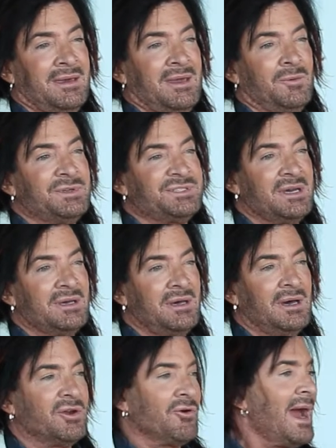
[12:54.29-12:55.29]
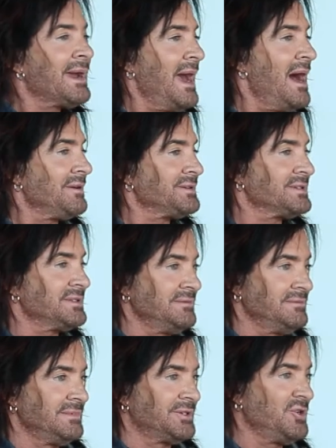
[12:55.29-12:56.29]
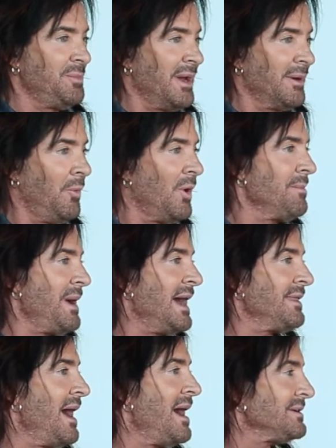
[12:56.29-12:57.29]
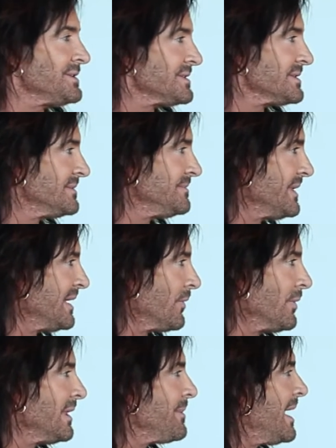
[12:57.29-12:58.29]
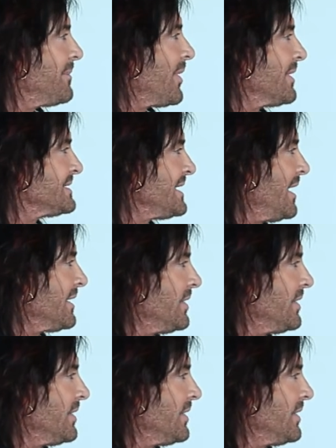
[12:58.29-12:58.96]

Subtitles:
It was a crack house, 2-bedroom, 1-bath house in a really bad part of town